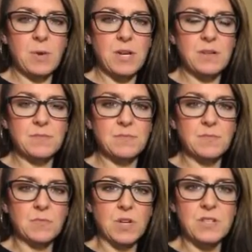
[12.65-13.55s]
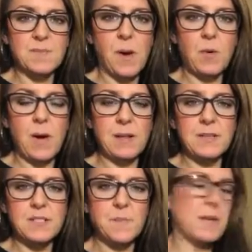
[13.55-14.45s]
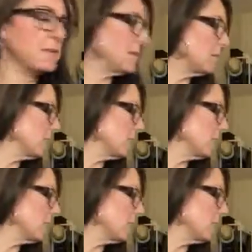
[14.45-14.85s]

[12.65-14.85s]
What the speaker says: wanted one of the small wallets, but